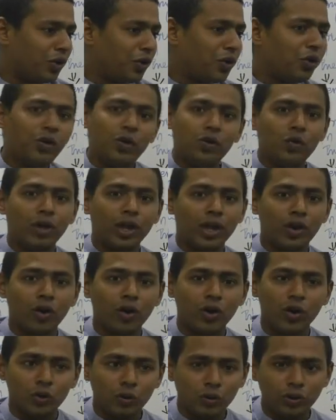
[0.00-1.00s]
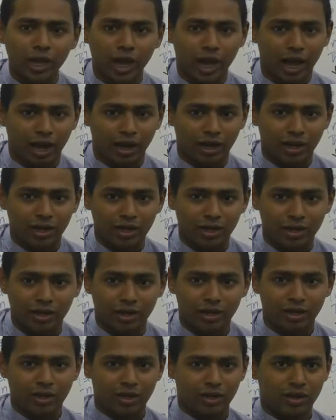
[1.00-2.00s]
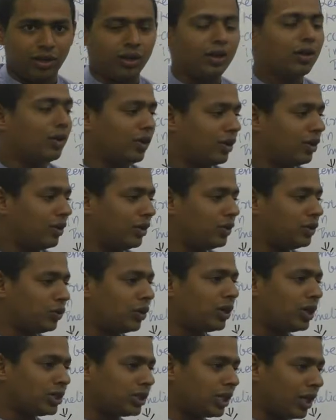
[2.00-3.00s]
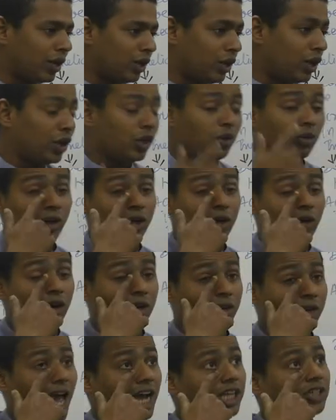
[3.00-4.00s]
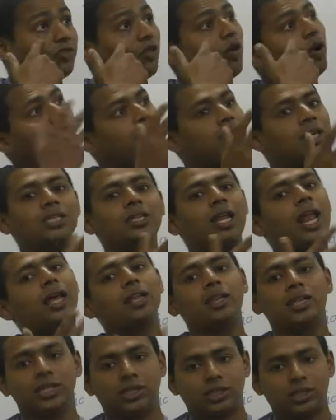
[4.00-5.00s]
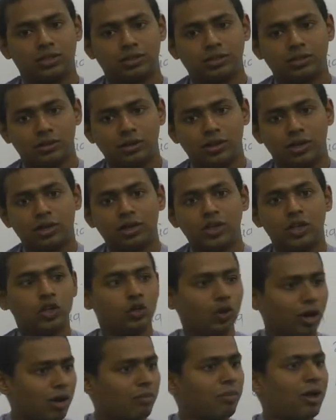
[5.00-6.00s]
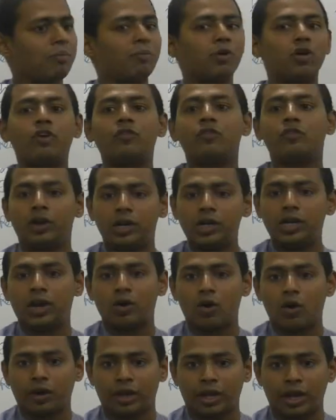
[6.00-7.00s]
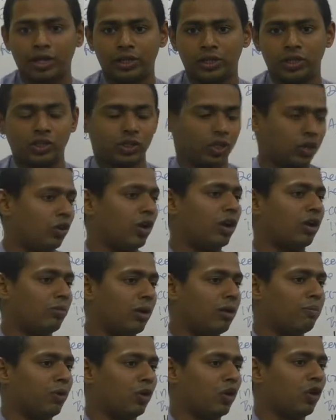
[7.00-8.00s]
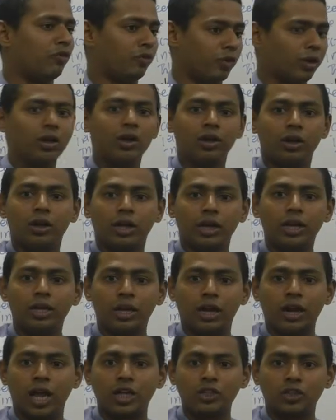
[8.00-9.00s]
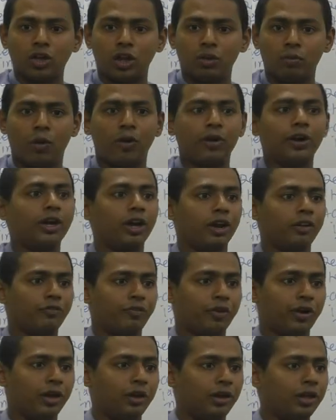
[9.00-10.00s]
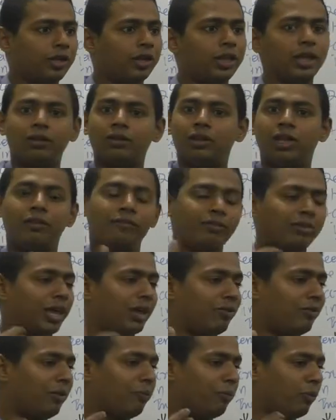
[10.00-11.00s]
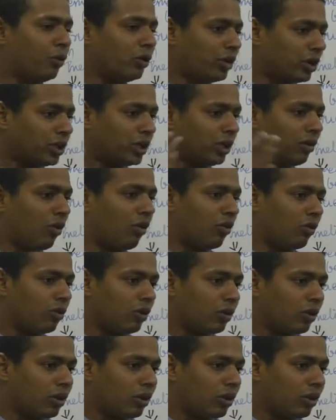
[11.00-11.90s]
no, you cannot do that. You understand? You cannot tax foreigners like this. You are a member of World Trade Organization. You are a member of International Monetary Fund. They, they, they will put, you know,